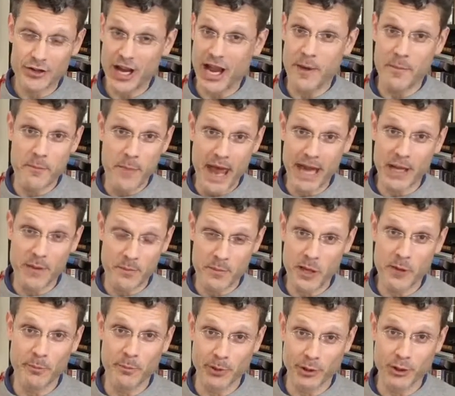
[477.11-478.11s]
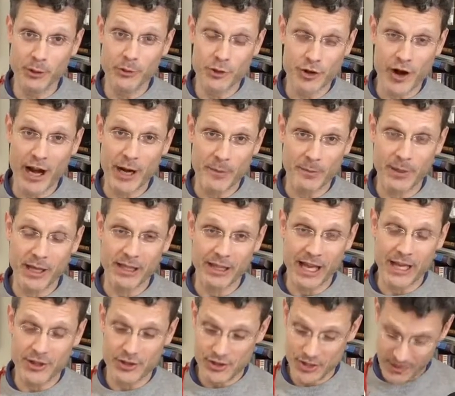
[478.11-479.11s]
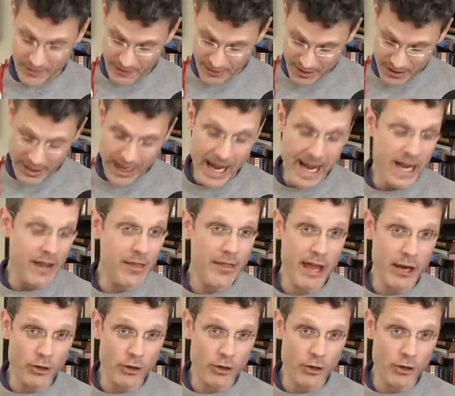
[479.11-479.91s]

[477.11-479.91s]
and many people who try to play like Stevie today, they